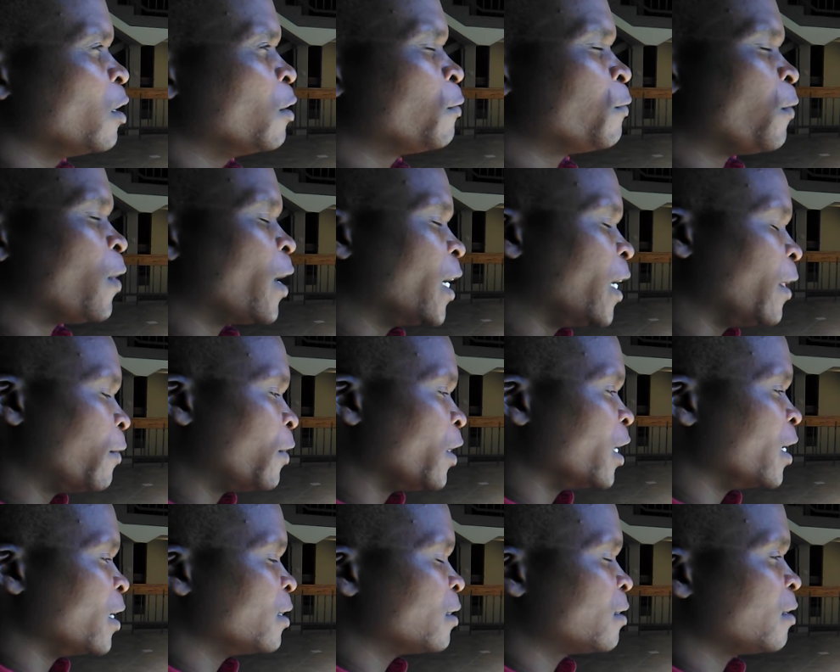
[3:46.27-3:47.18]
funny
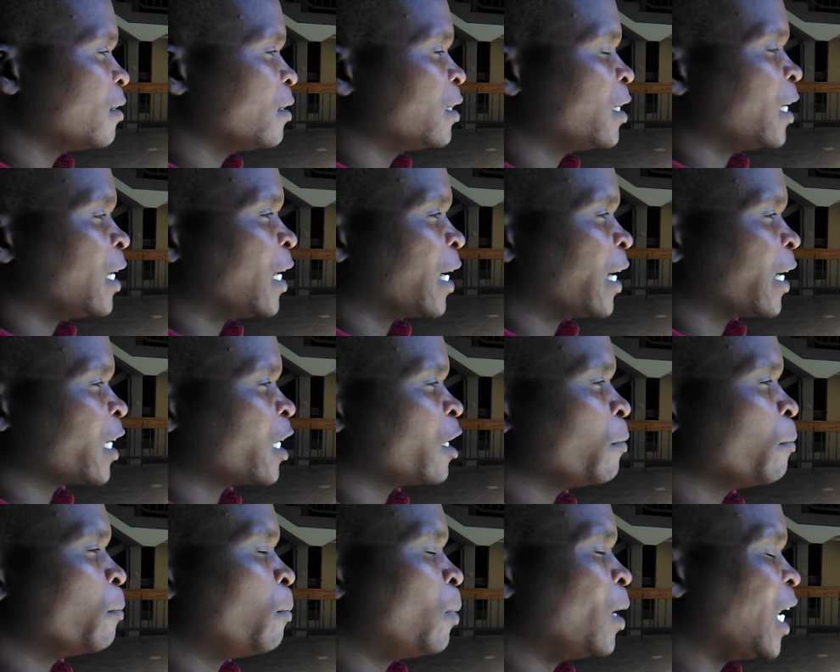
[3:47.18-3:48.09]
things, they
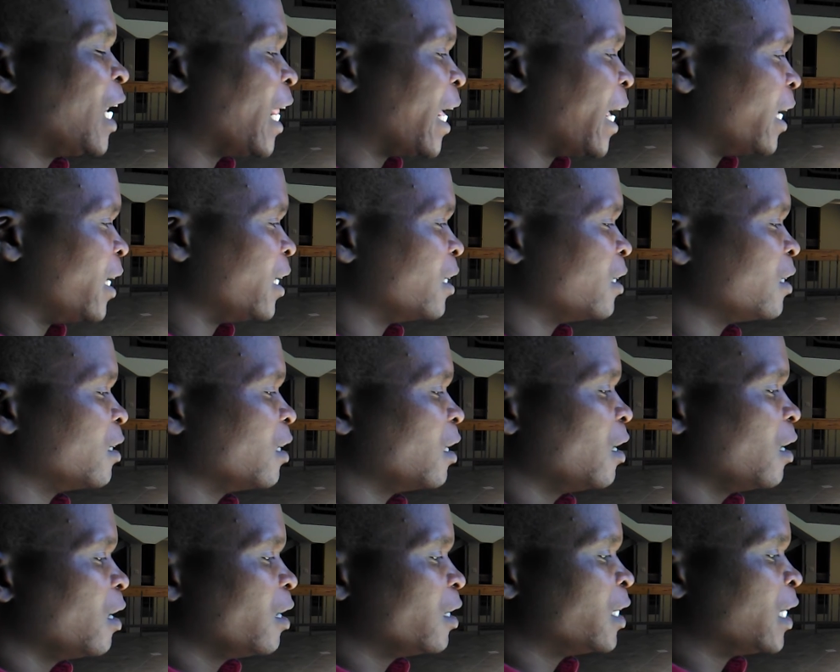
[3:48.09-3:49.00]
like
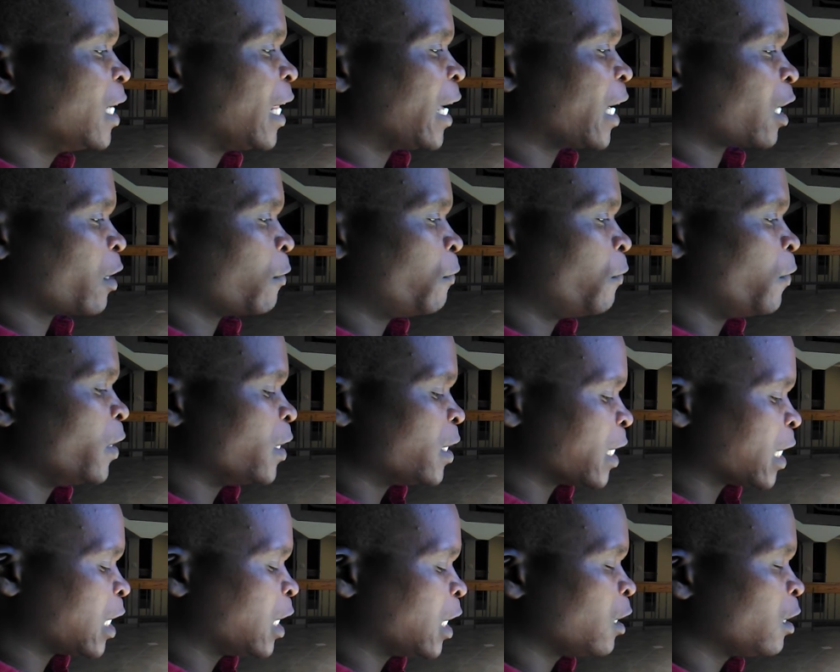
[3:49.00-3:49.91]
playing, they like
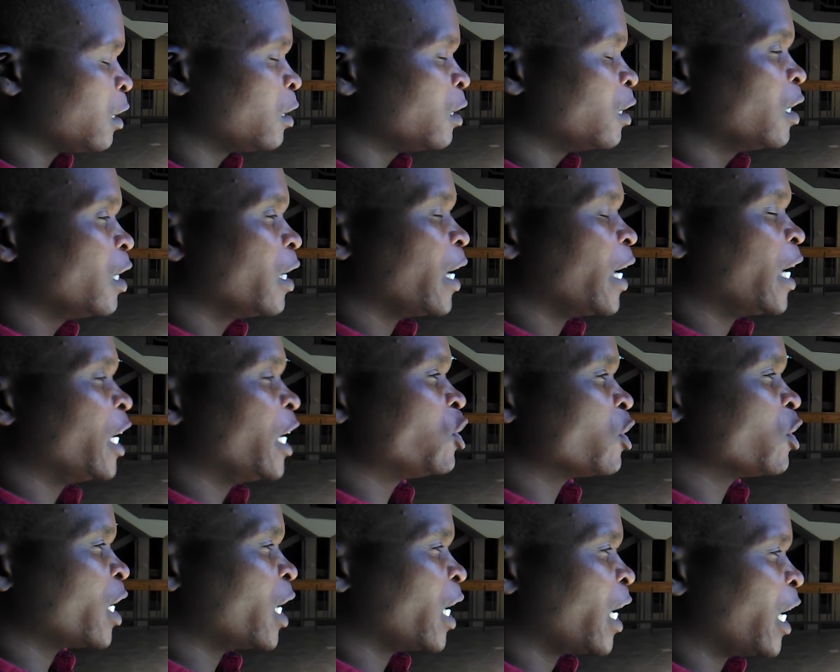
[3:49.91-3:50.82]
physical
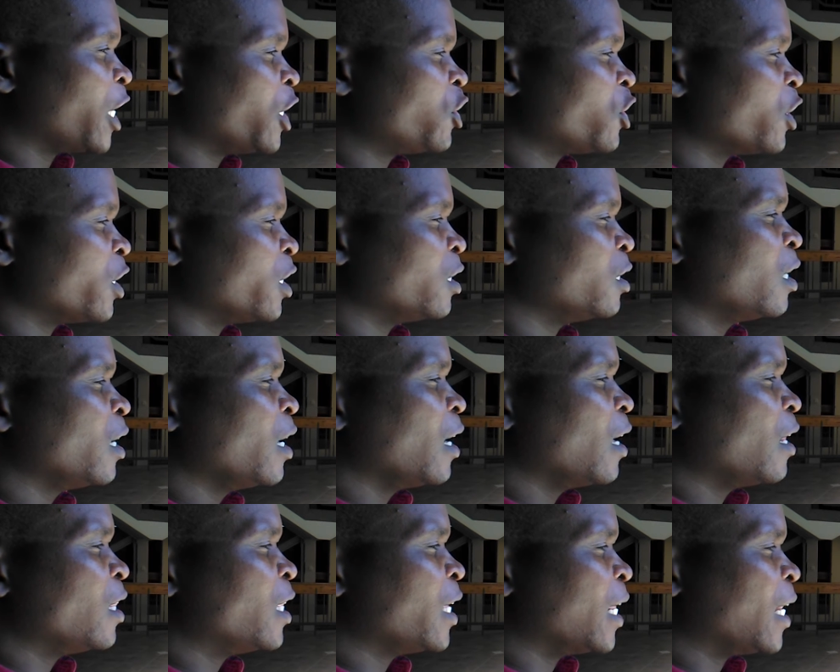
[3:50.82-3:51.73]

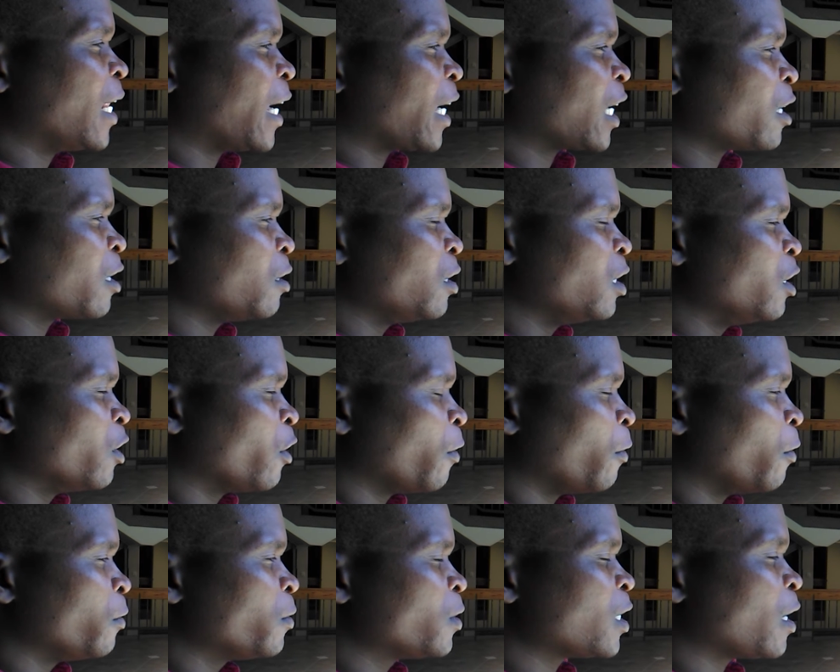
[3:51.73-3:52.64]
education, they like
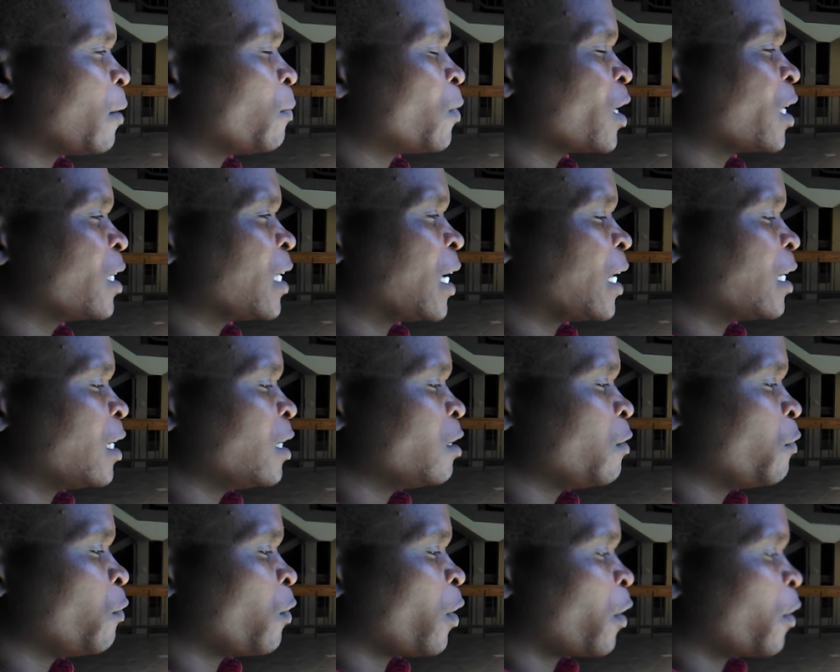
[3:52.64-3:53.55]
something that
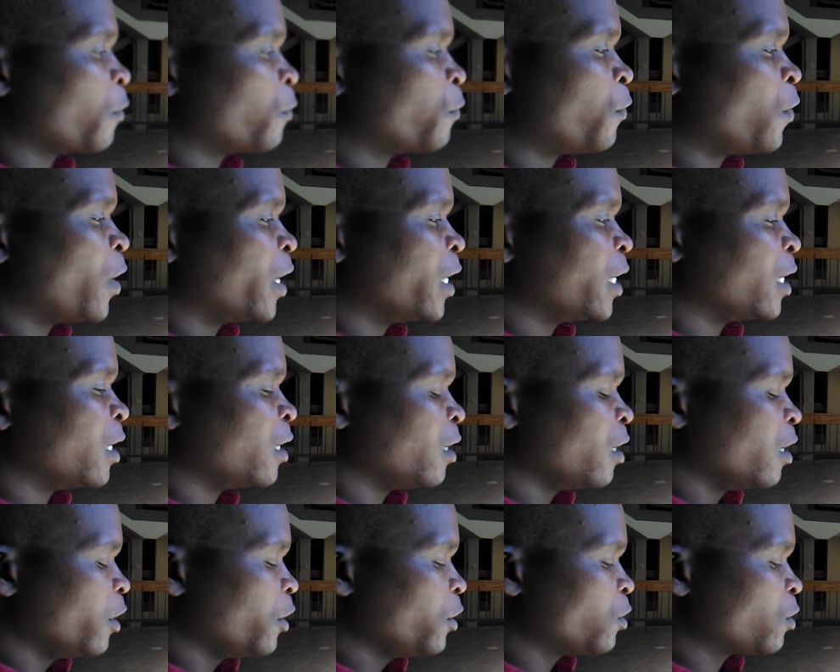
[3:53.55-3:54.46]
is very funny.
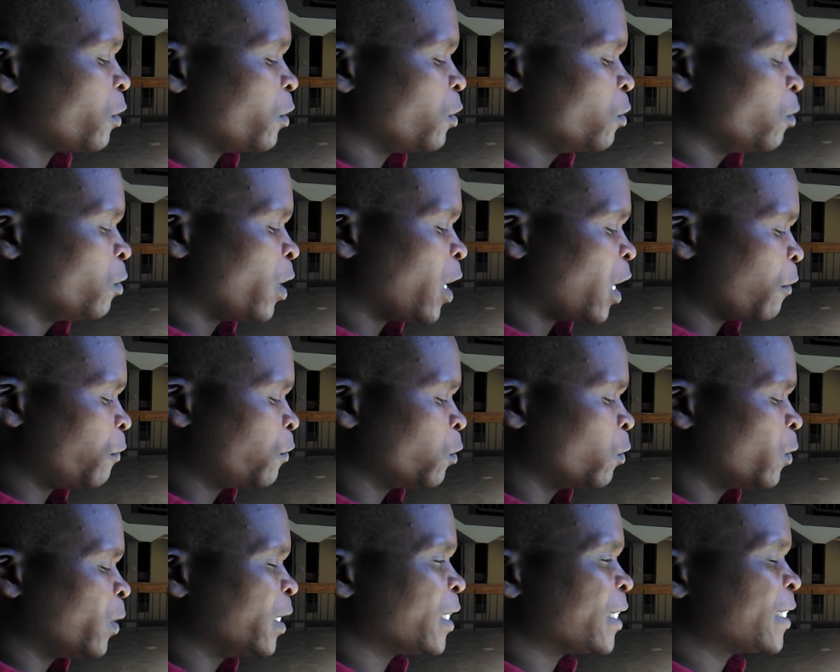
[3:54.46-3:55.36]
So you have
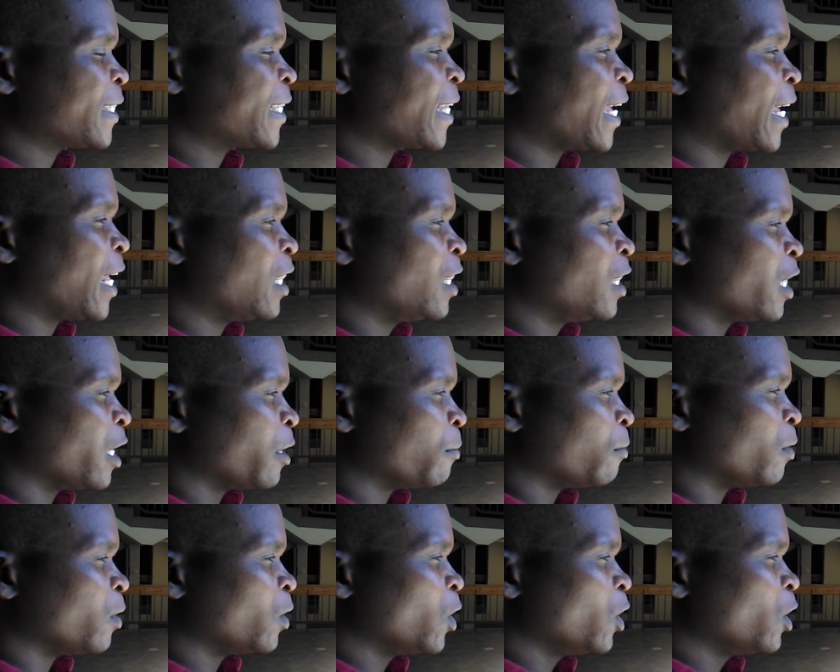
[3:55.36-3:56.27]
to understand
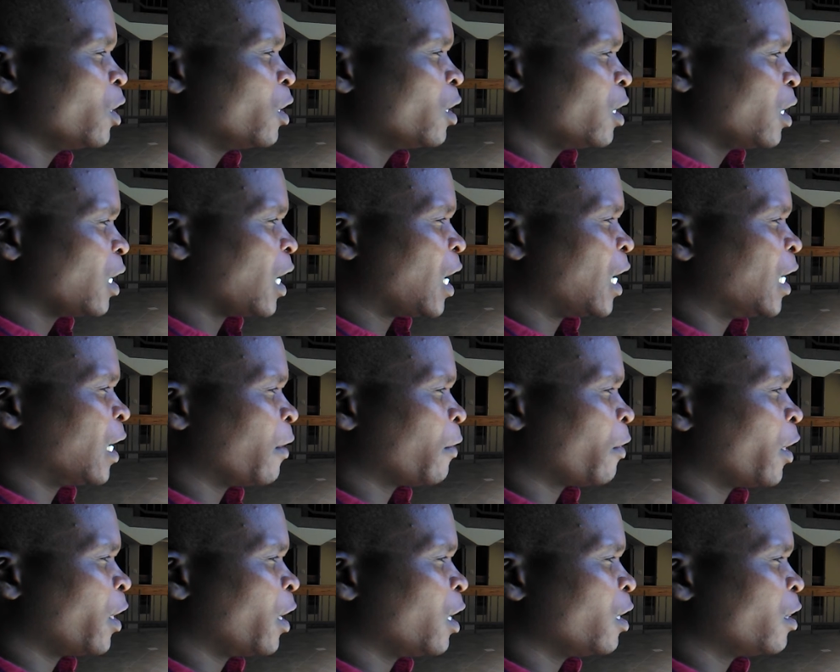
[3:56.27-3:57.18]
them.
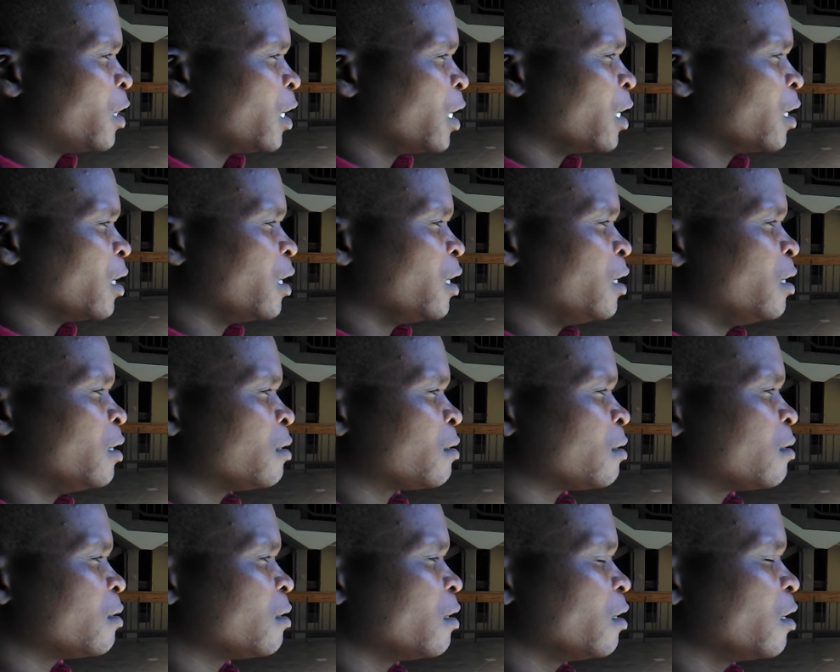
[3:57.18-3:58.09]
Another thing
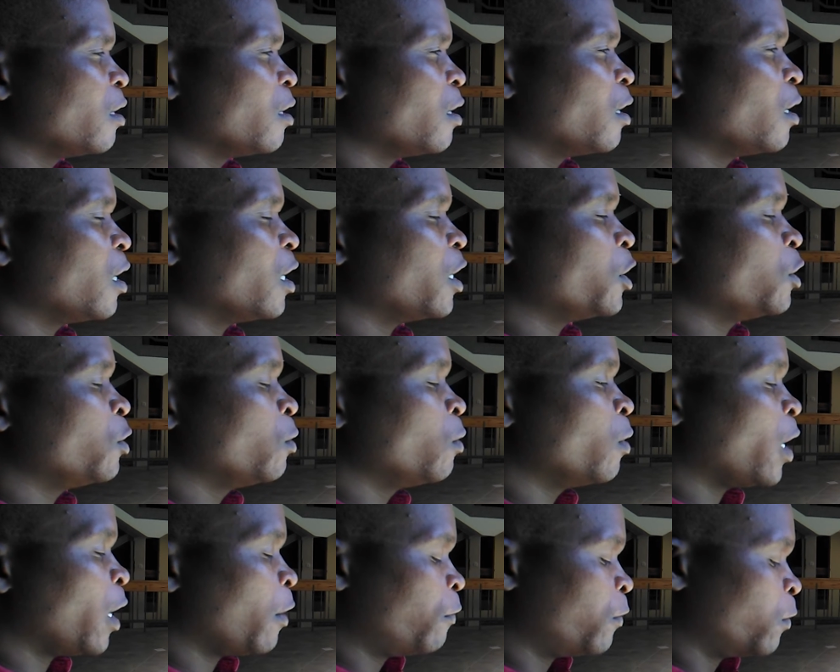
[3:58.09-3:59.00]
is
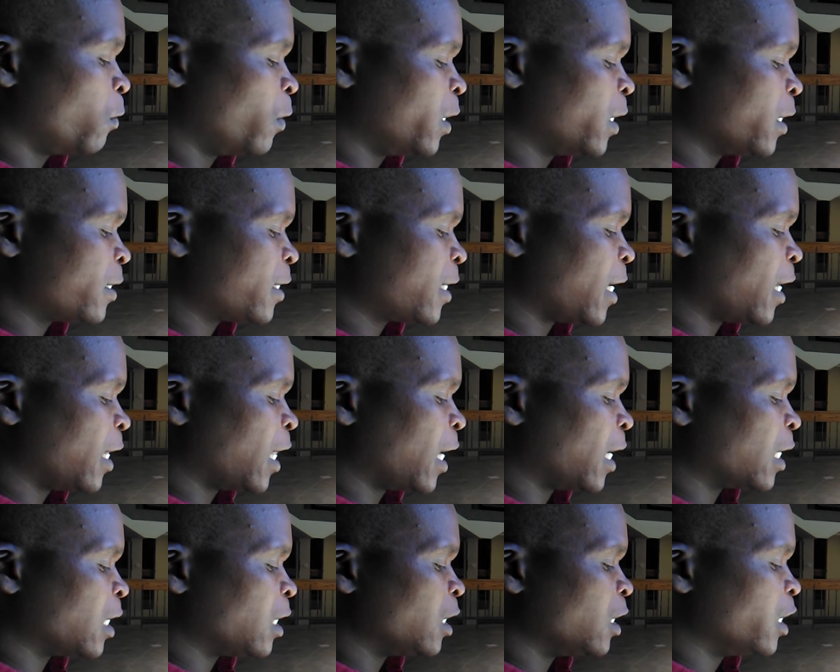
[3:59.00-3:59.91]
you have to understand
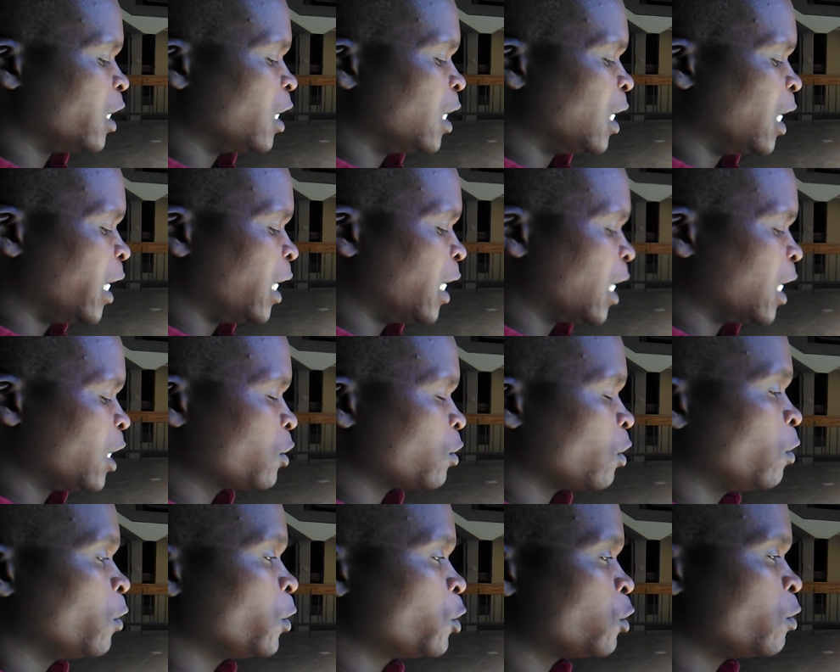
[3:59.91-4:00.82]
that
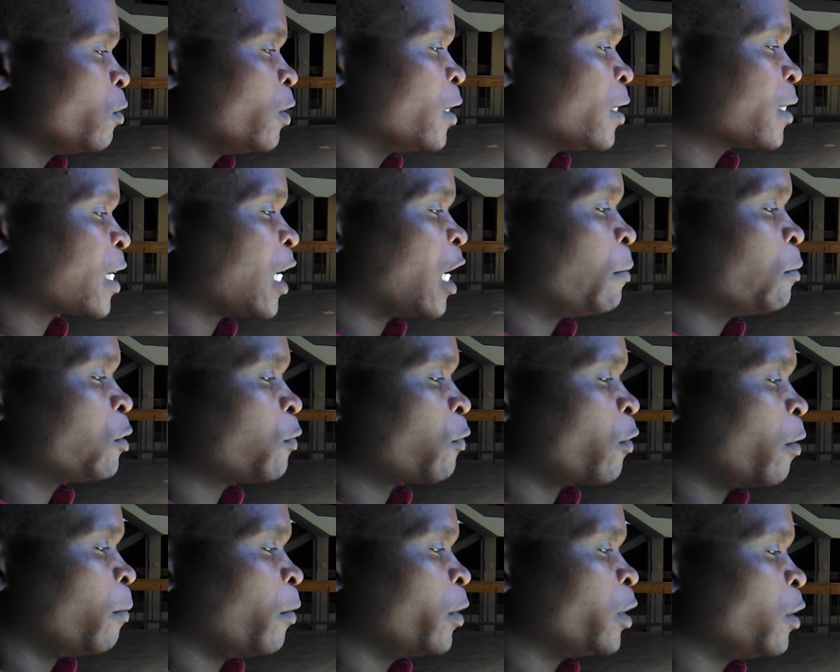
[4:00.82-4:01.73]
learners or students come
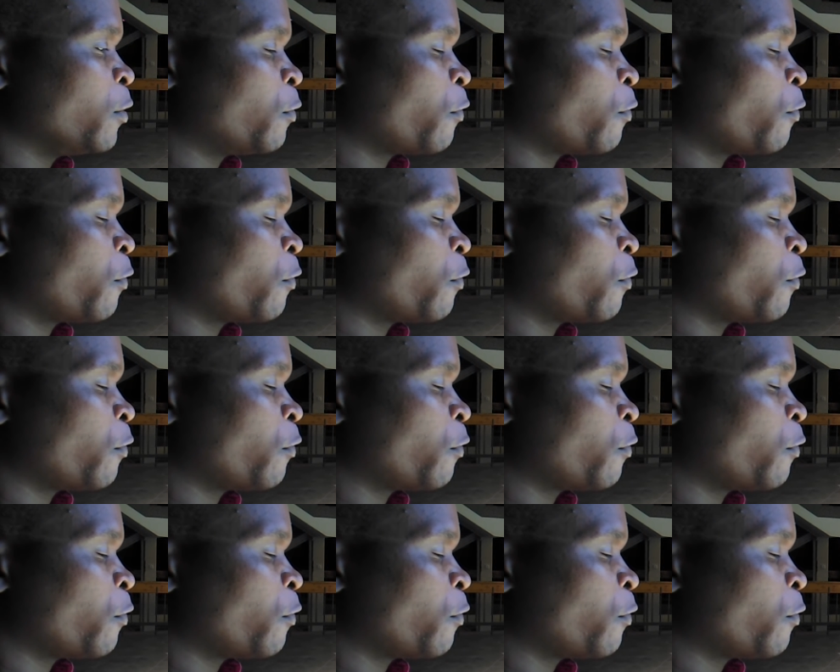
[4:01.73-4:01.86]
from